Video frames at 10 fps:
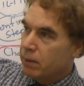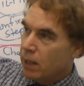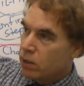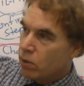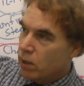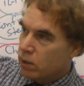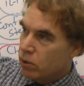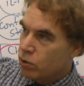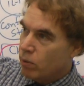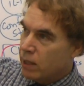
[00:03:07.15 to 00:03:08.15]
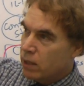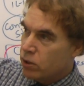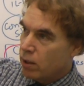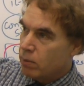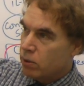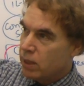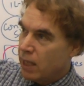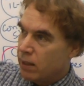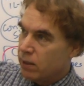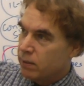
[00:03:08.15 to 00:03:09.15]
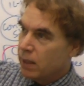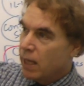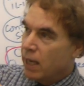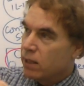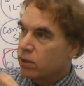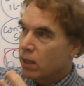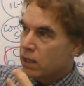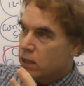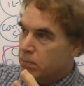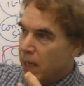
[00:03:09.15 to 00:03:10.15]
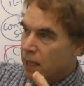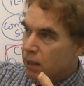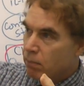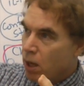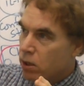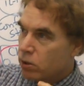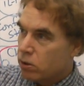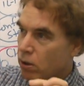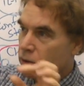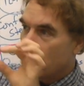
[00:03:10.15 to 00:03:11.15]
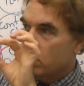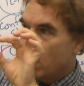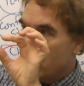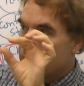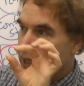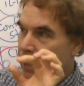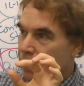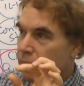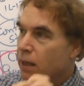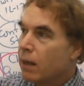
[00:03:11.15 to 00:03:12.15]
It's going to shrink the germinal center and it's going to expand the marginal zone because we already did it.